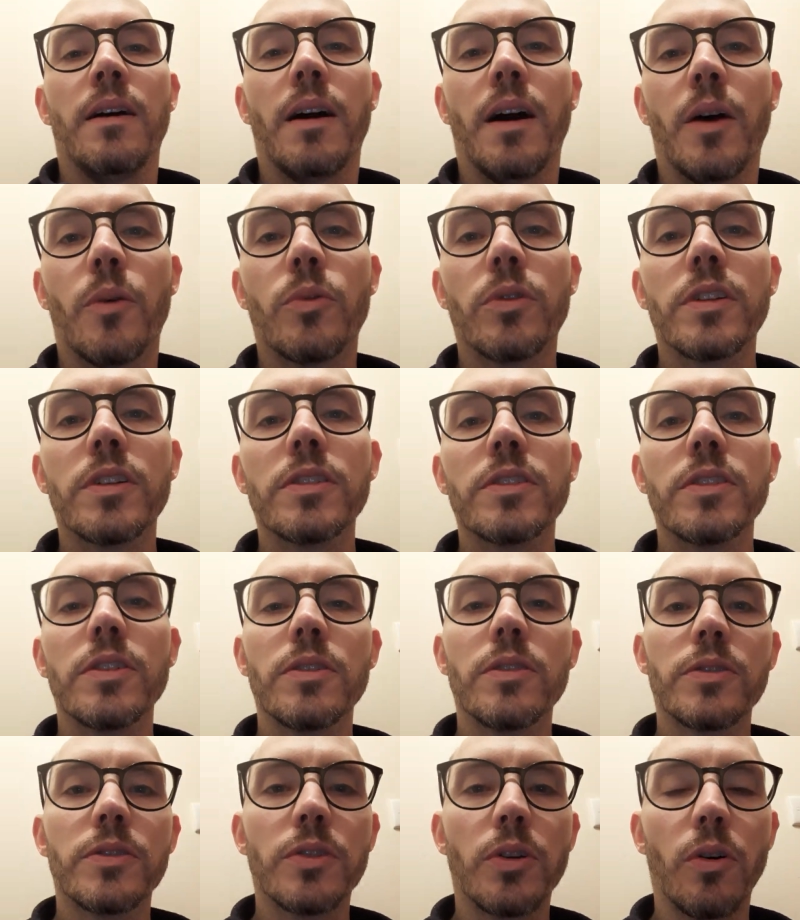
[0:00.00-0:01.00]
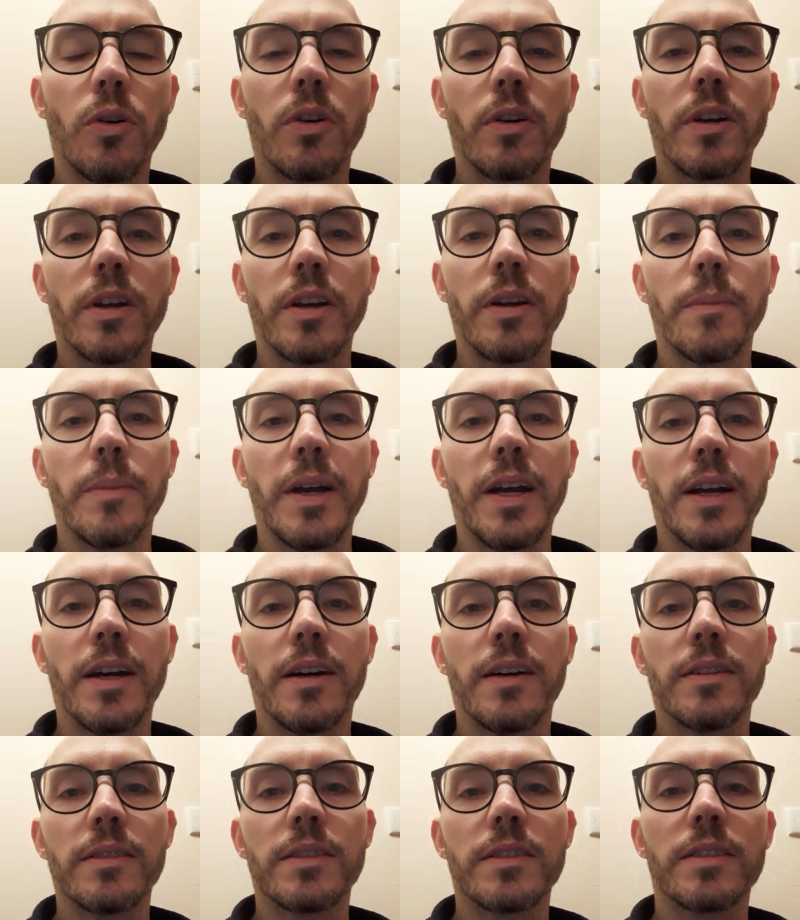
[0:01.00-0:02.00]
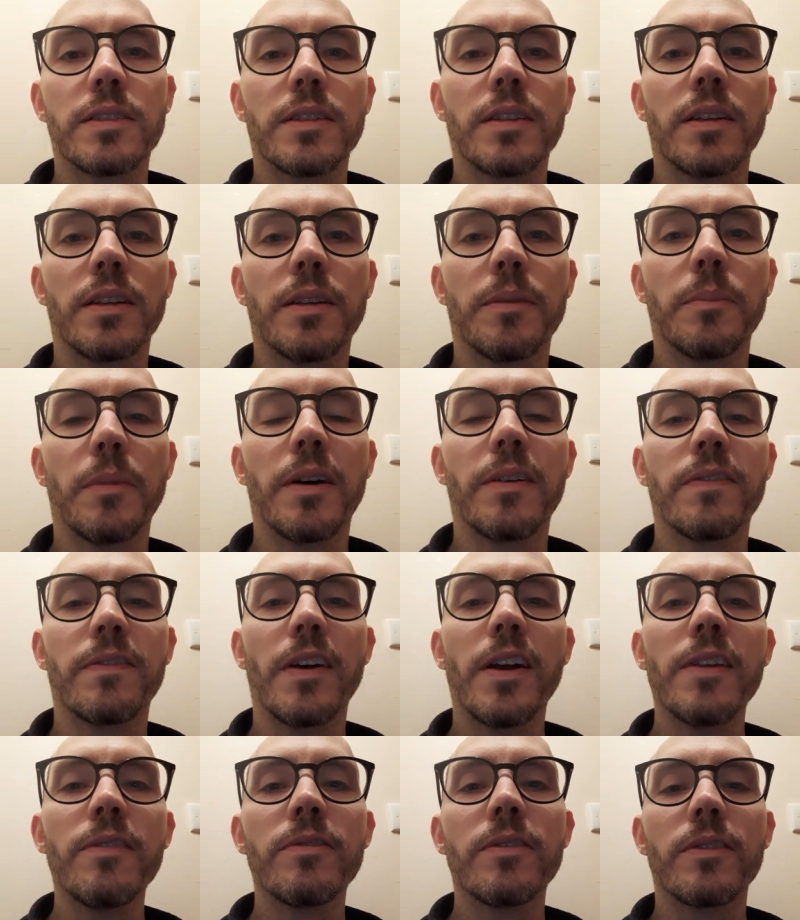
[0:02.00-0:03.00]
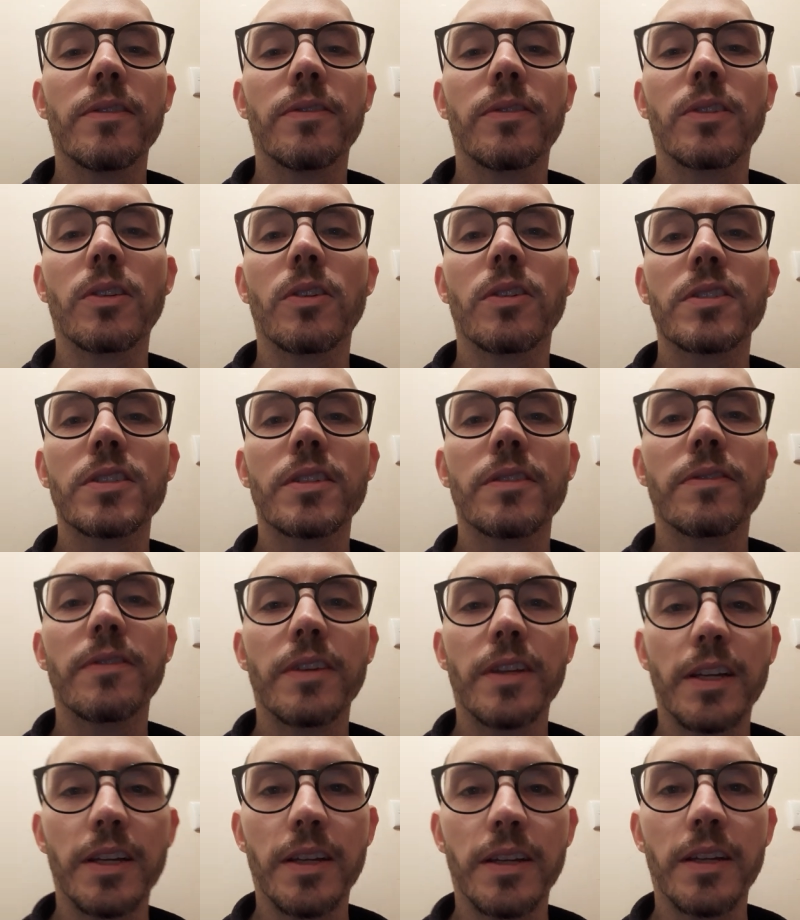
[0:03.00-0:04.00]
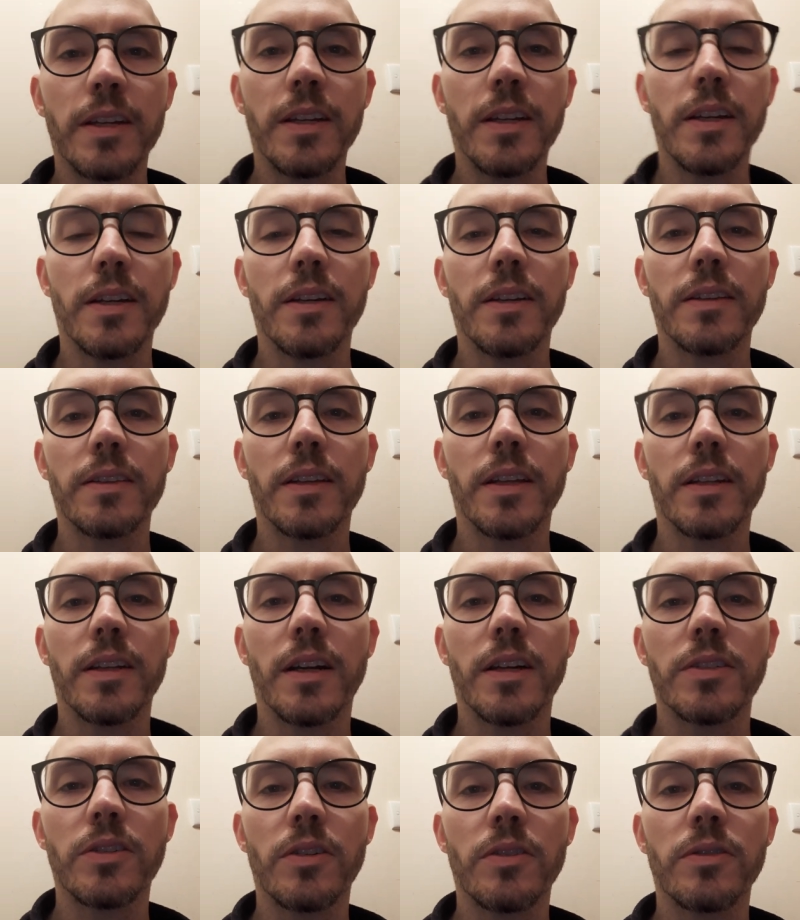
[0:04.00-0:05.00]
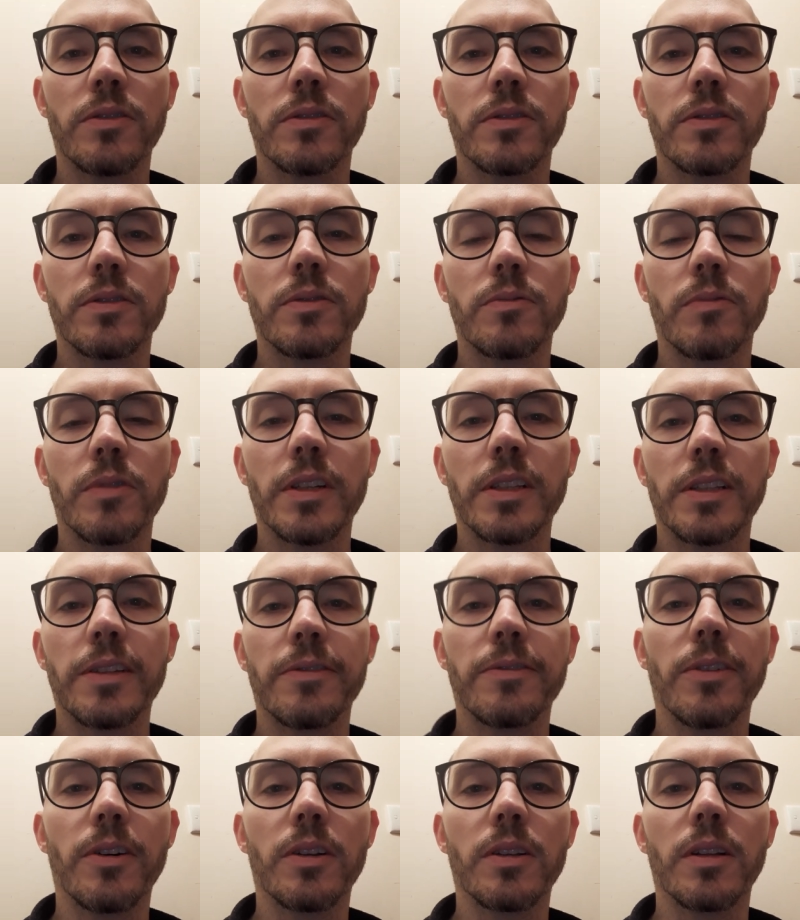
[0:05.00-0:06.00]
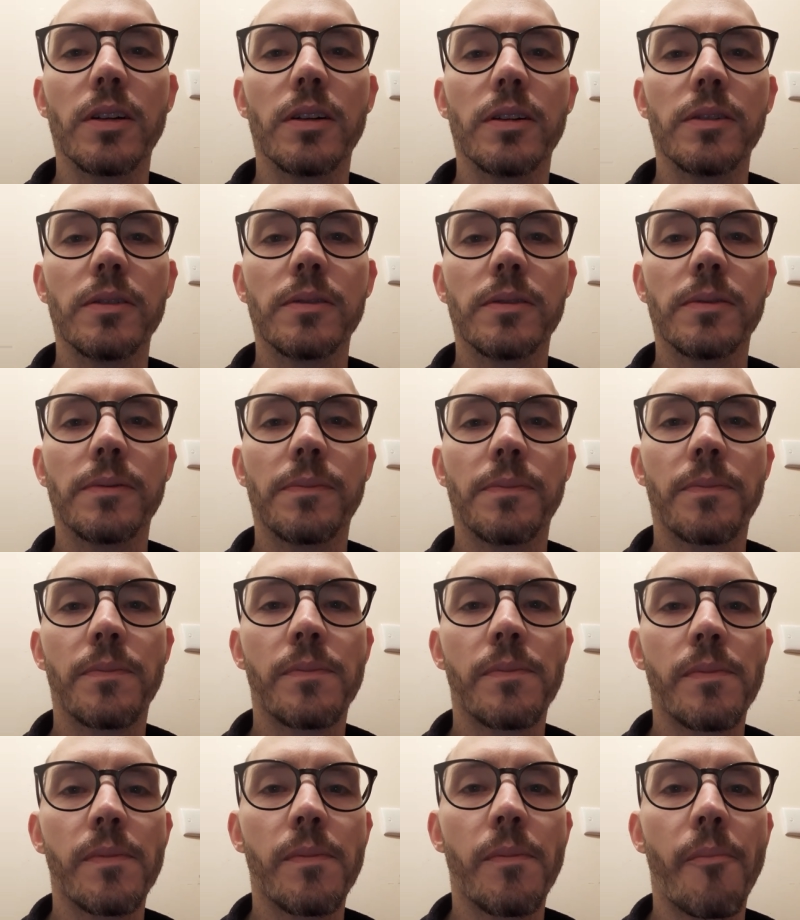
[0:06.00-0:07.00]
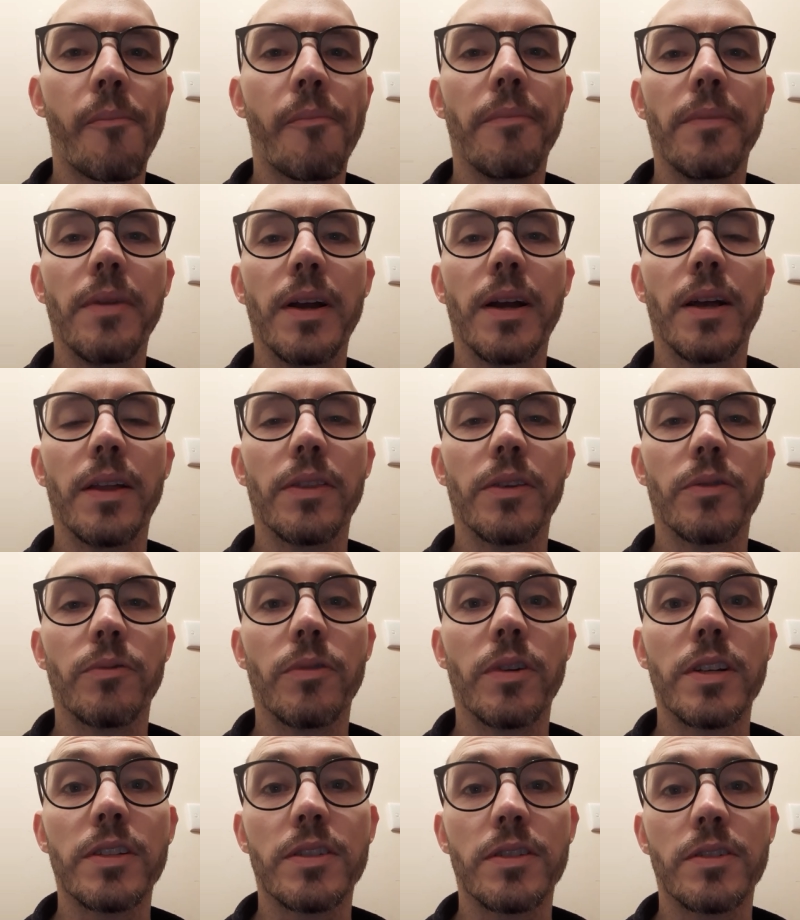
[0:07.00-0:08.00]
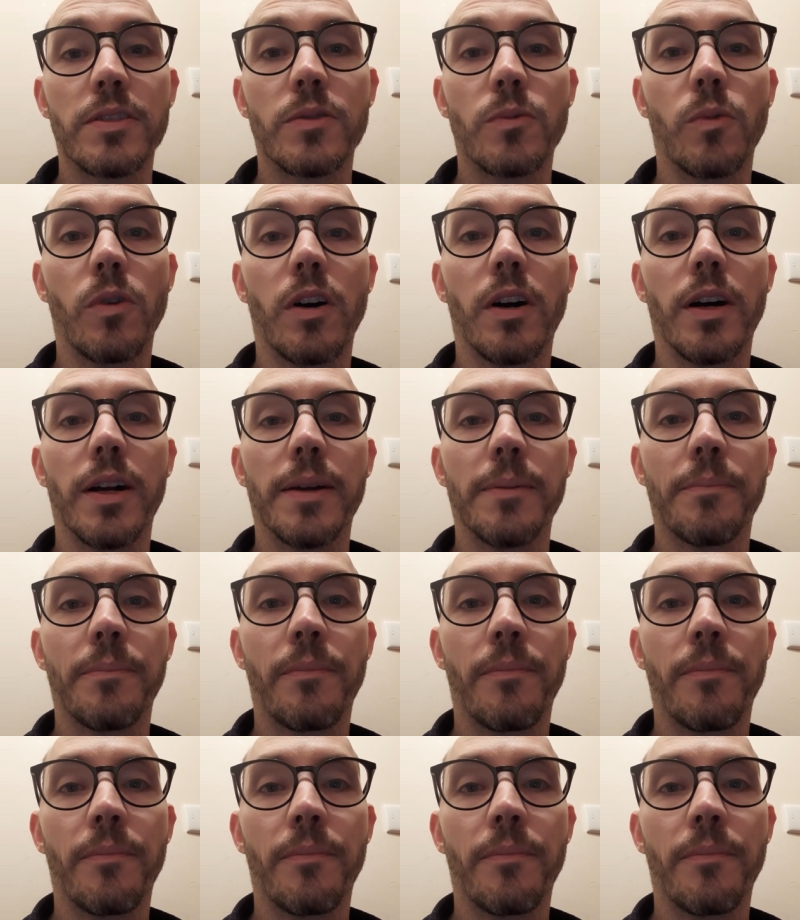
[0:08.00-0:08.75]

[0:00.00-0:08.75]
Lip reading: I wanted to talk about my favourite philosophy that I don't really follow and the reasons why.